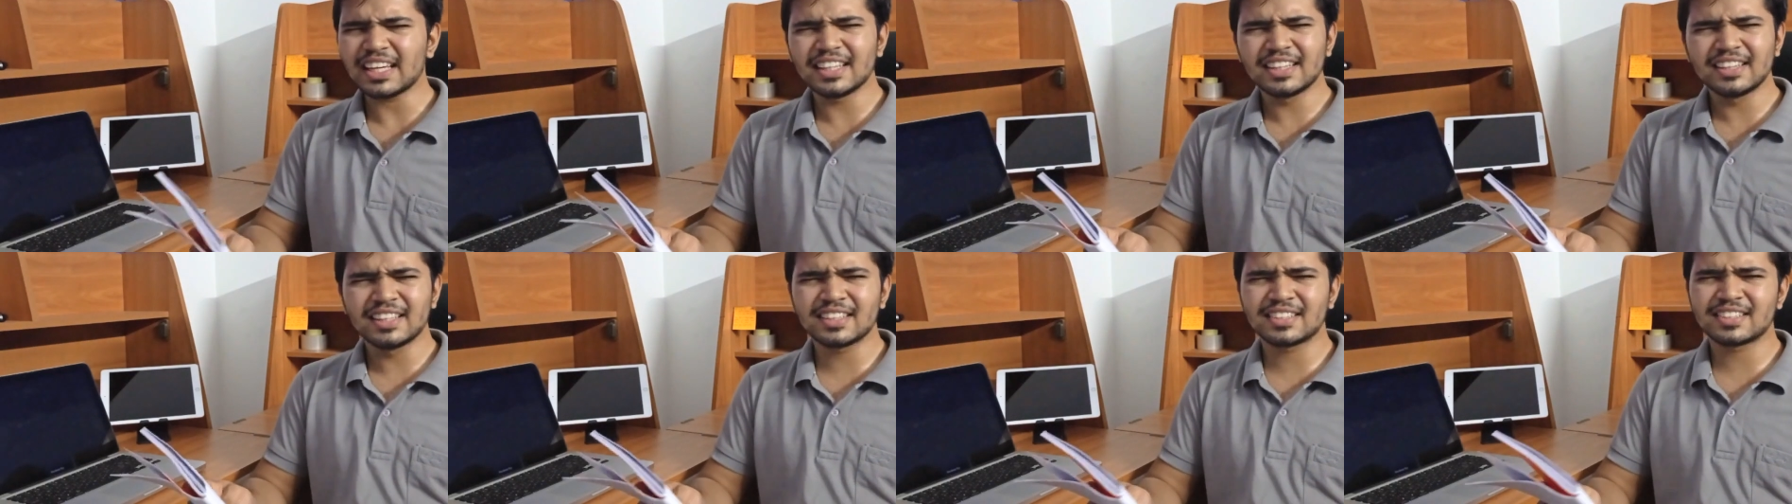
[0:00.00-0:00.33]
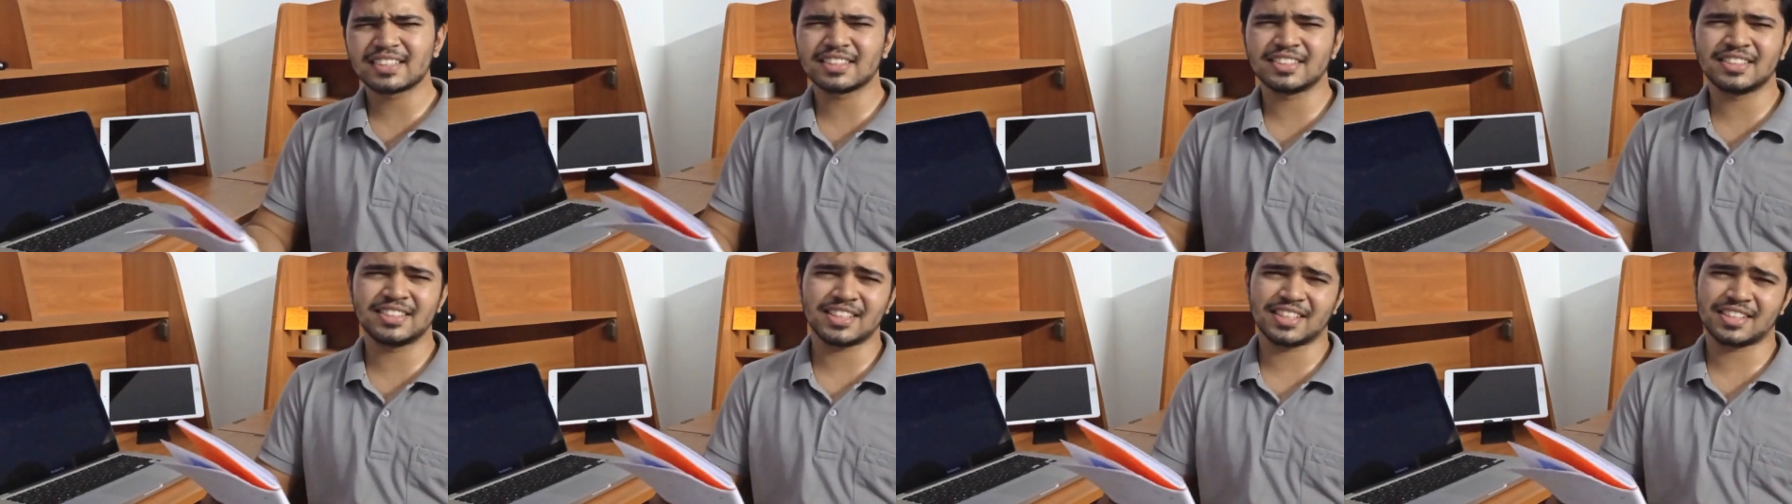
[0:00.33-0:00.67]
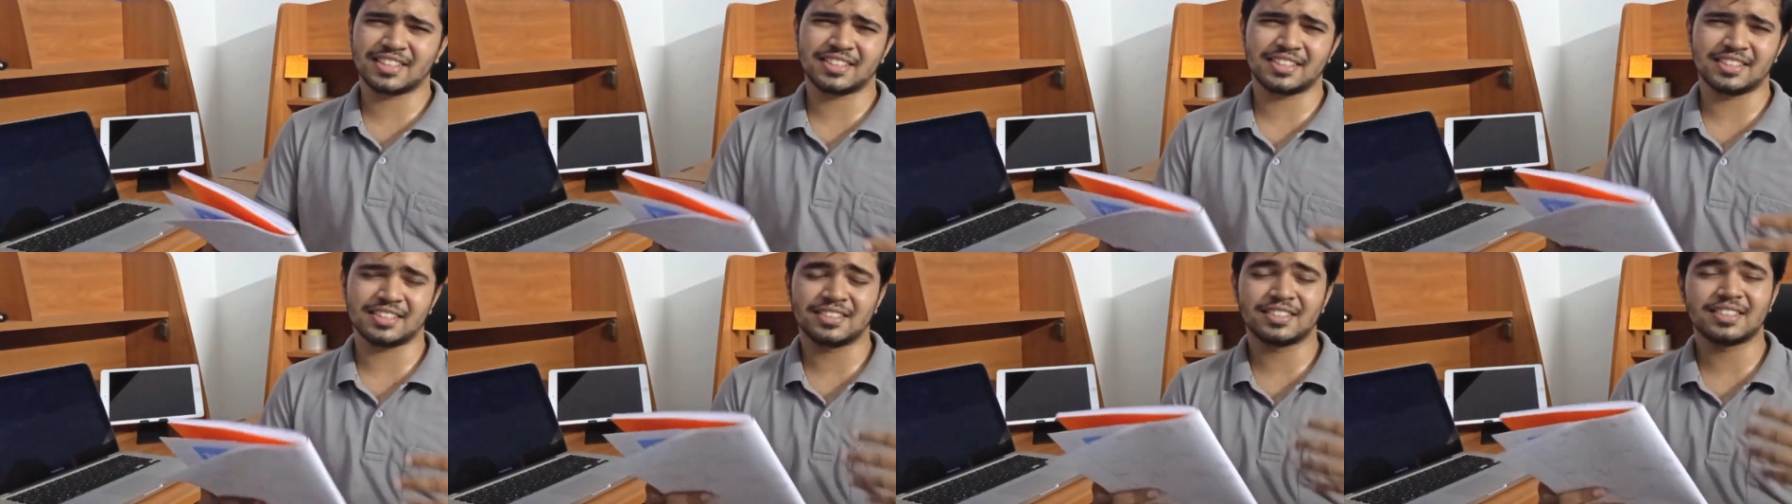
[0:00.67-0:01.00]
This is
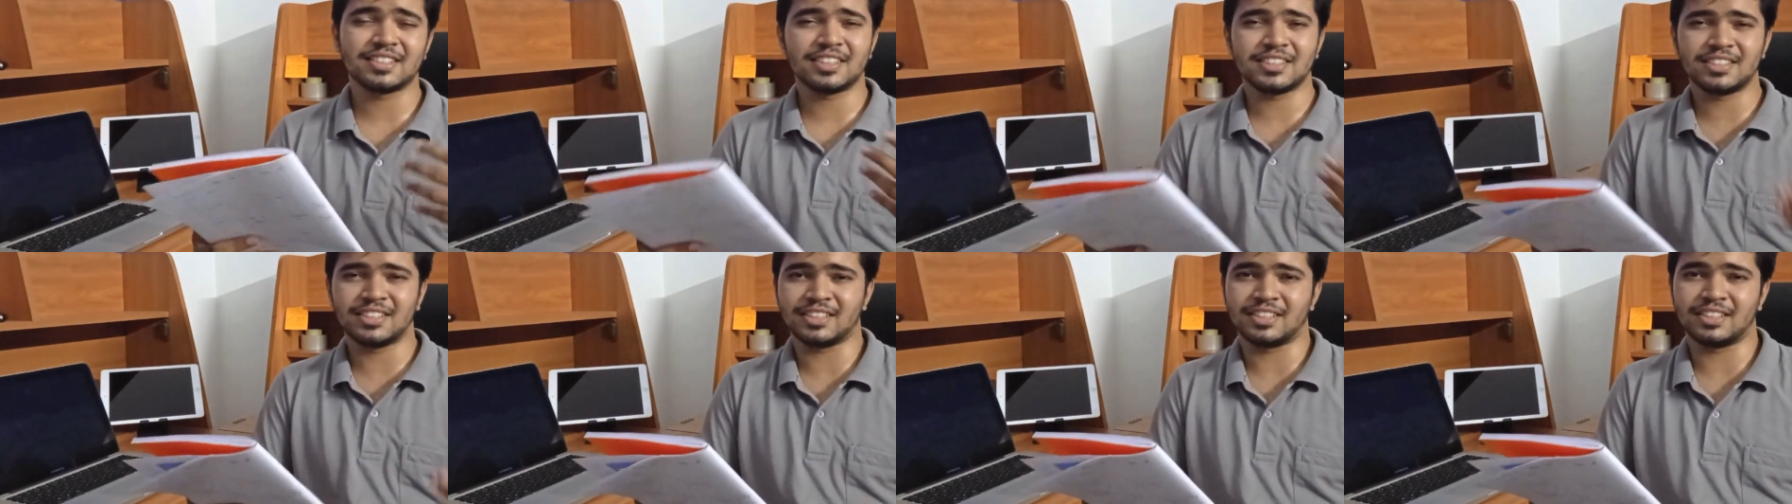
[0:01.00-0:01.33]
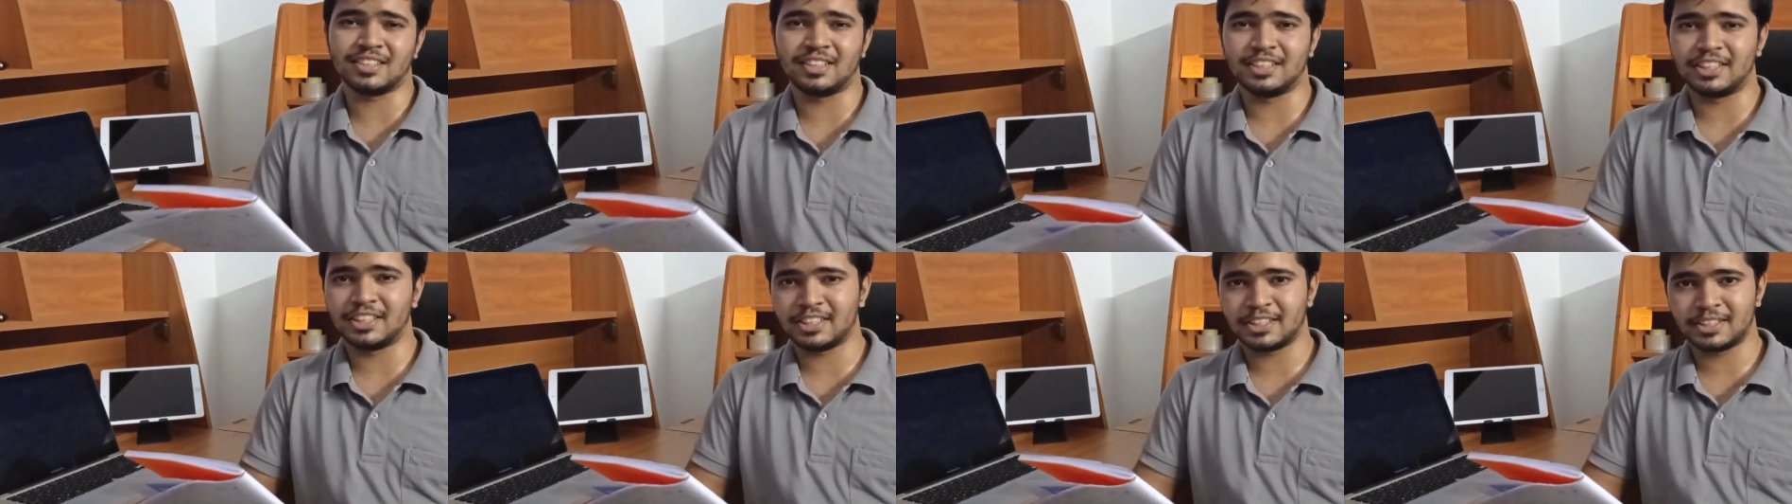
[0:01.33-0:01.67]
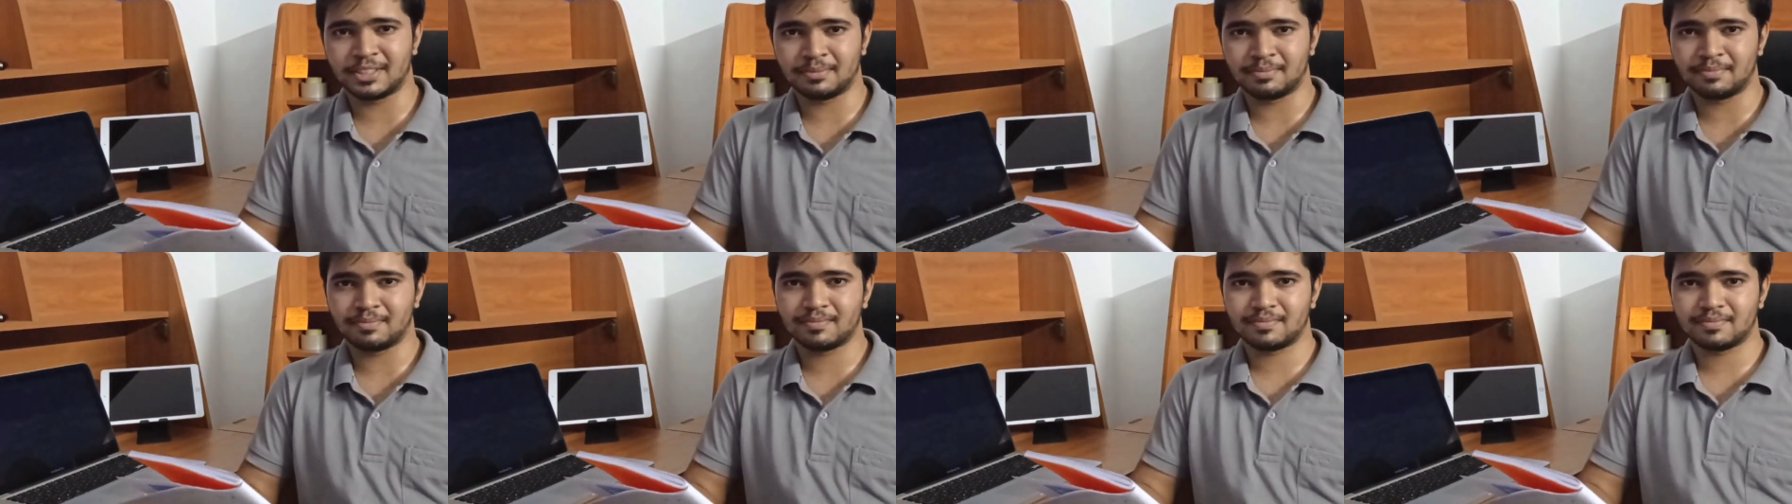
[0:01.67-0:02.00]
just a surgical
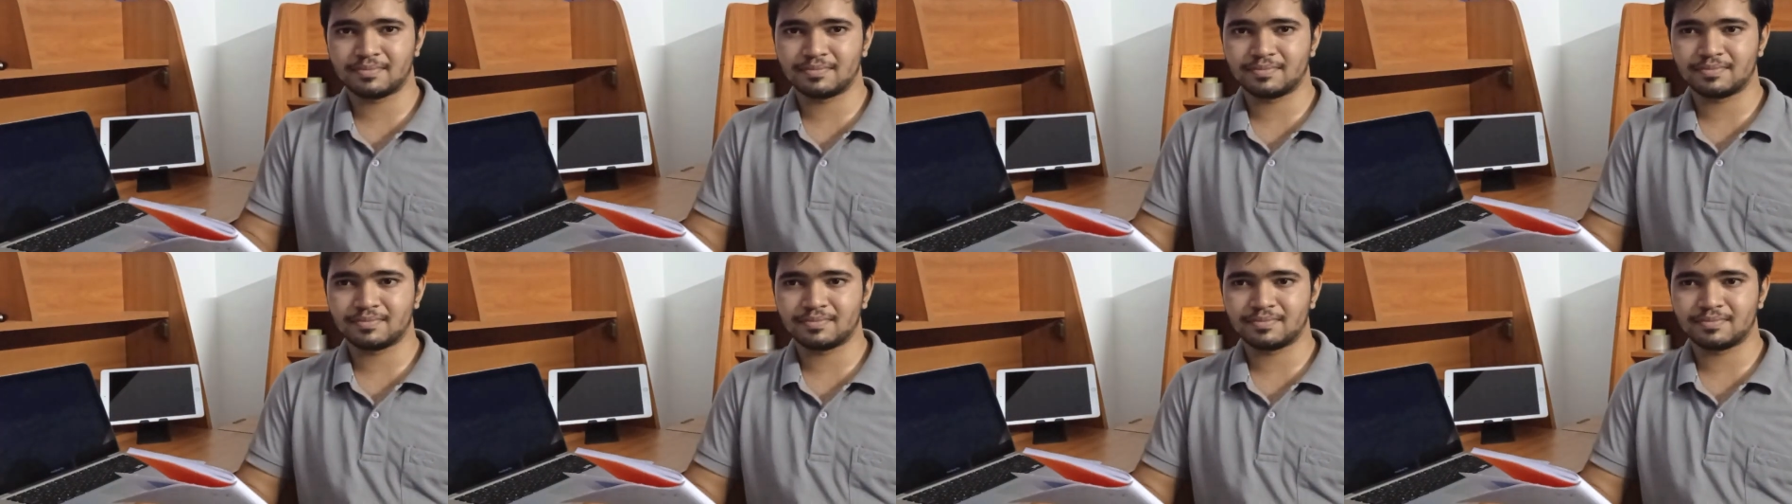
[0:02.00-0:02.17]
term.